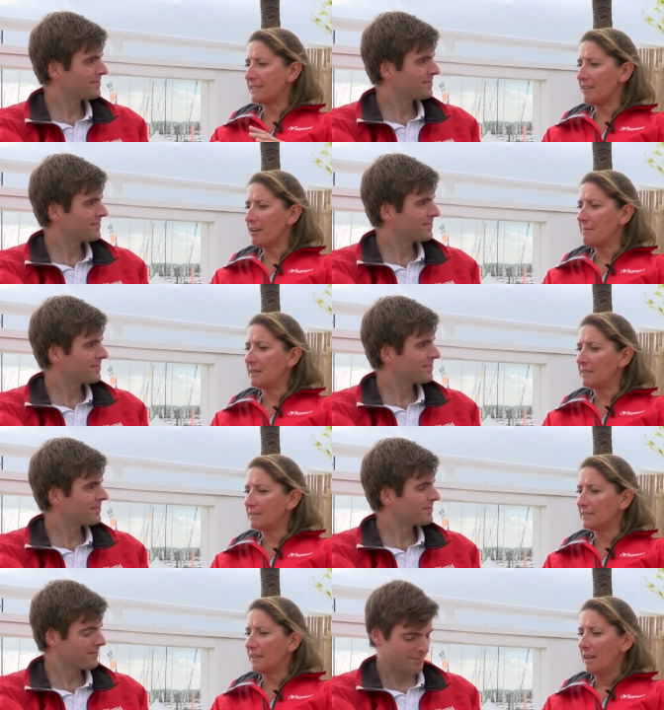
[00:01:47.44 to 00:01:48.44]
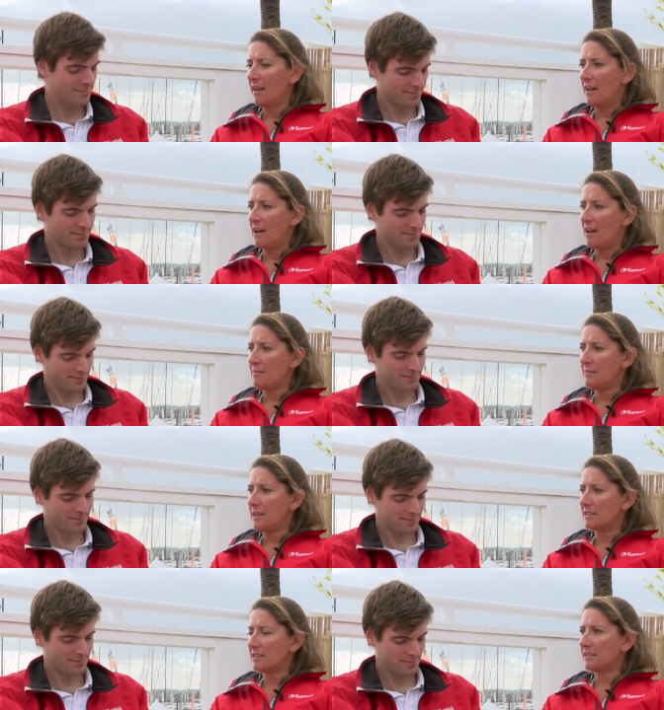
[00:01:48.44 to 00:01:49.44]
Speaker 1: time, and
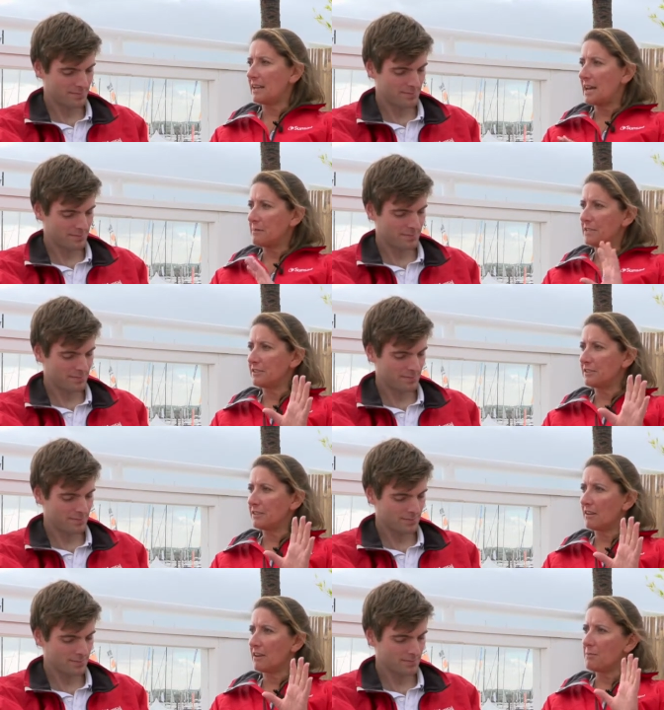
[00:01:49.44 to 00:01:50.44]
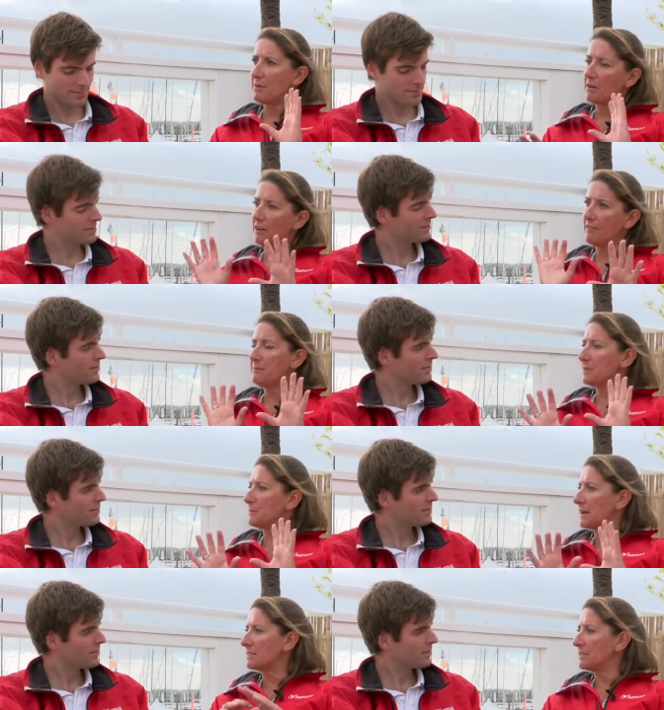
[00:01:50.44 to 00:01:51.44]
it does allow me just to kind of put life in
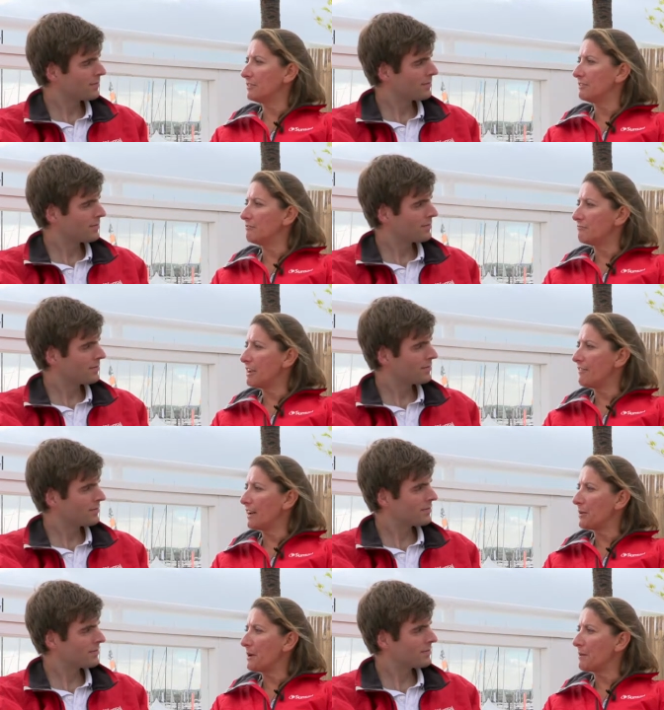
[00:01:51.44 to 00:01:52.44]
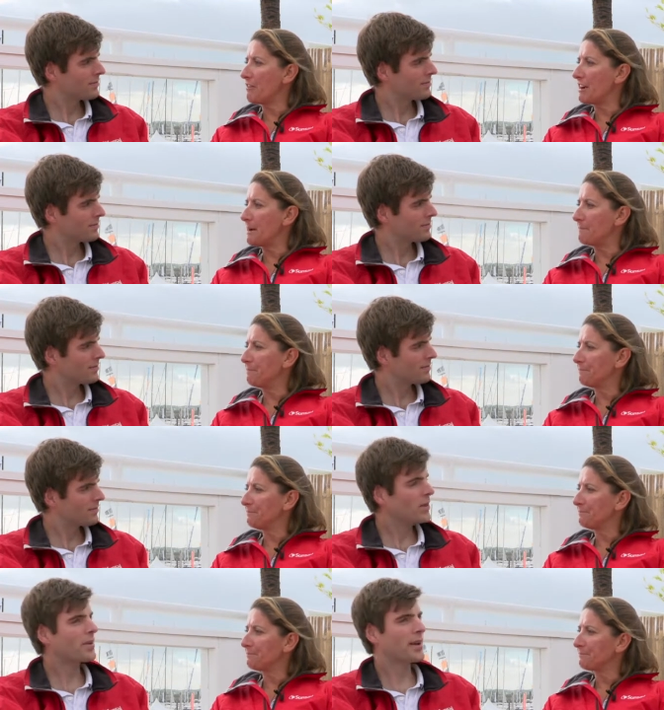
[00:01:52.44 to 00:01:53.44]
perspective and reevaluate where I am.
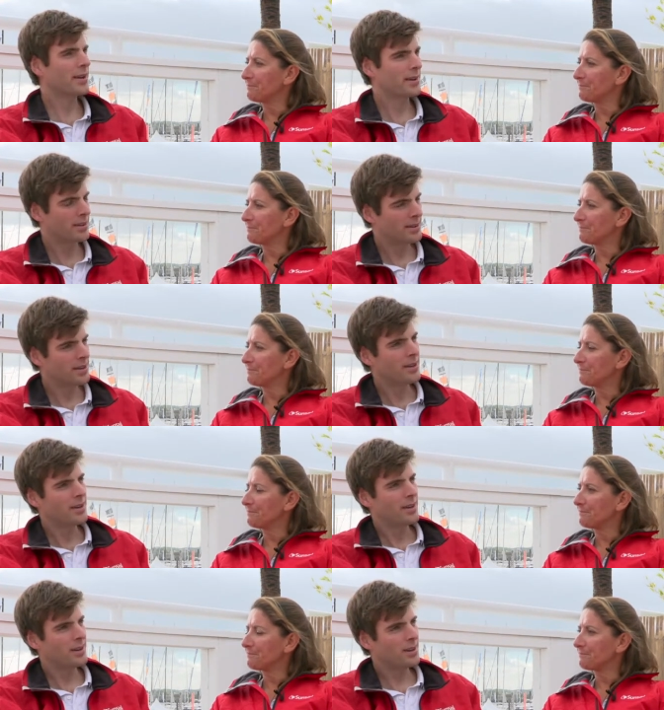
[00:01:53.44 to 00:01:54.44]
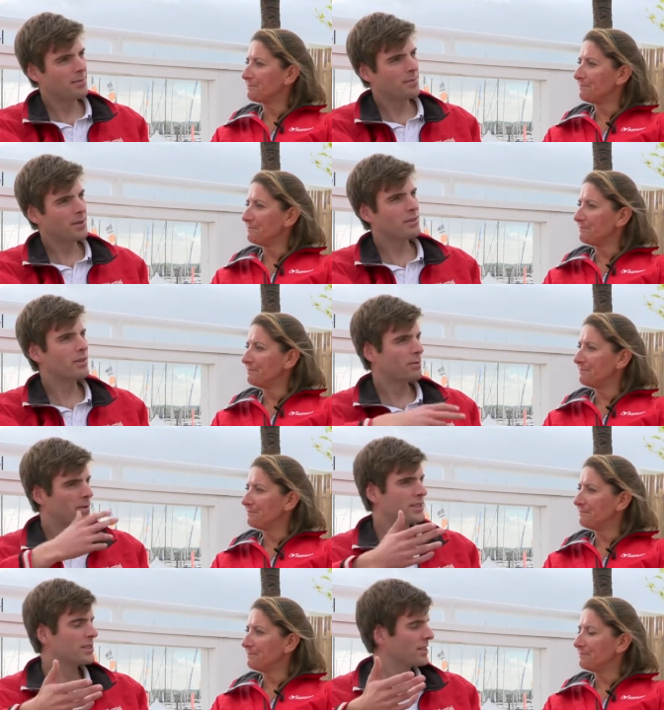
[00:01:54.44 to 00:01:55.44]
Speaker 2: Okay.
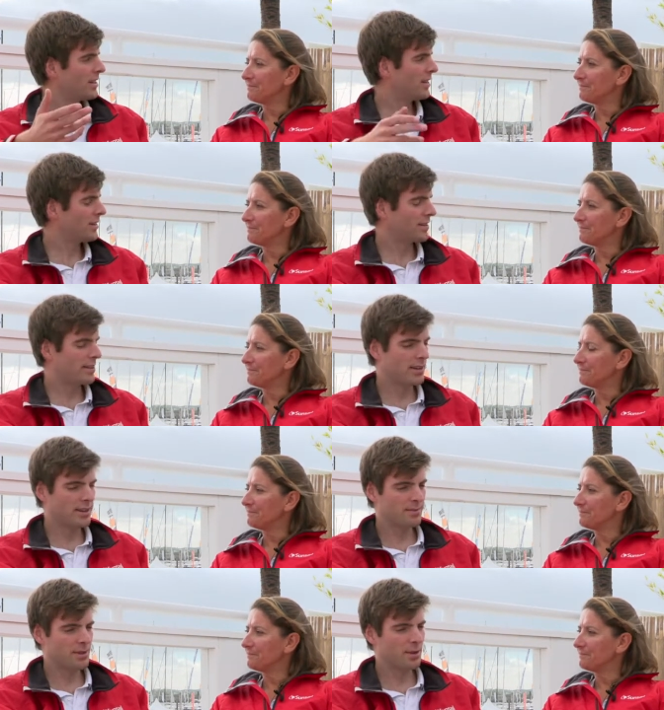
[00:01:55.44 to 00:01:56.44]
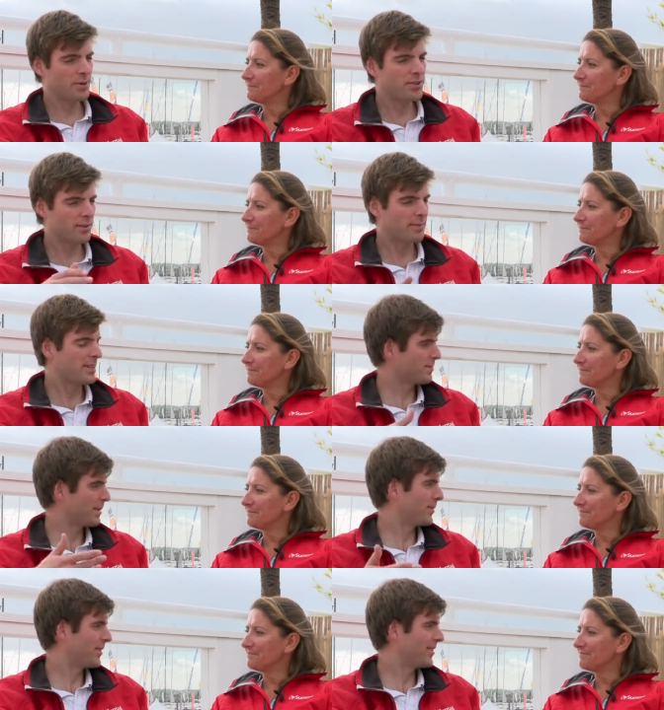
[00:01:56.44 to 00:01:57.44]
You mentioned earlier that you know, music plays a
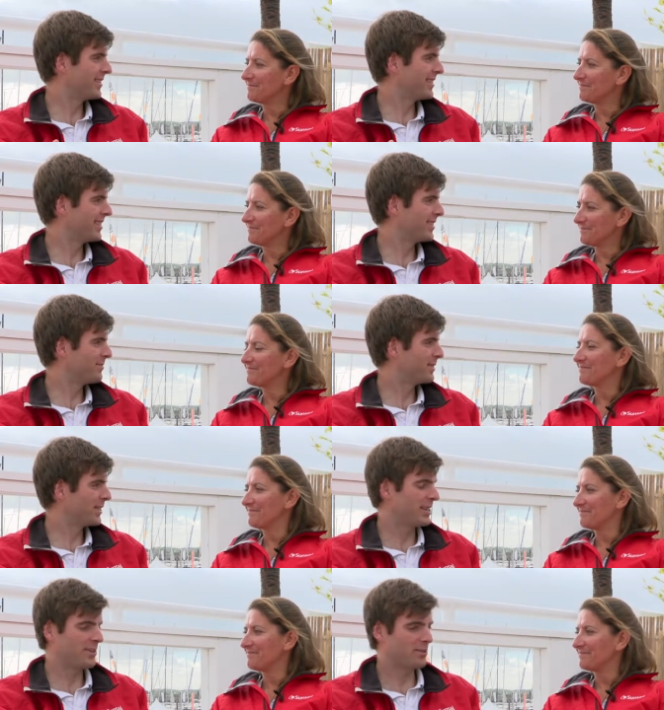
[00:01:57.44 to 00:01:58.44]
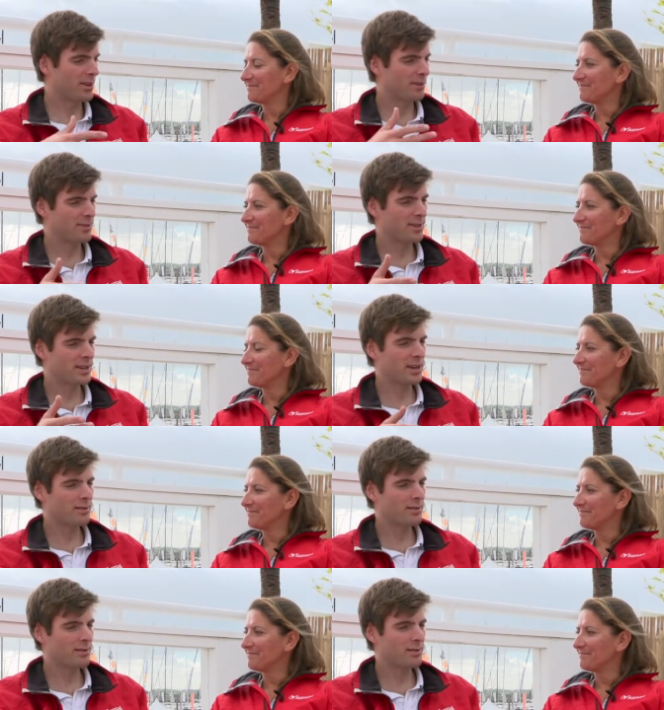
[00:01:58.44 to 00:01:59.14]
big part in your life, and